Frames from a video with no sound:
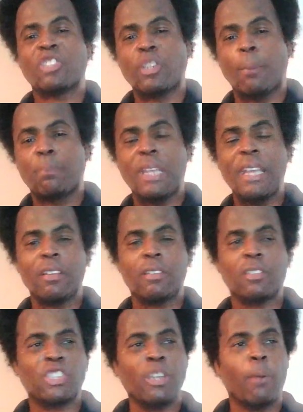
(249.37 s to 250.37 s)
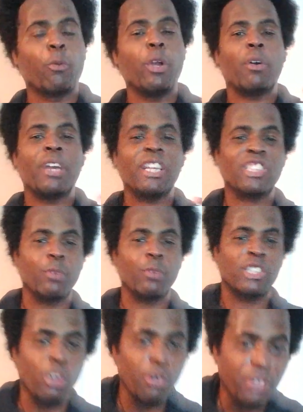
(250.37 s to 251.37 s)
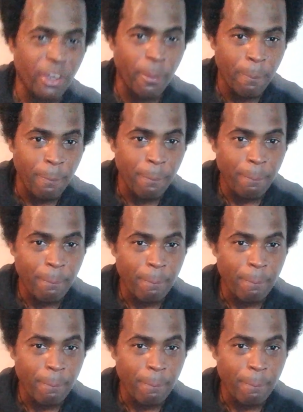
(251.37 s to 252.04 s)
some real history to them,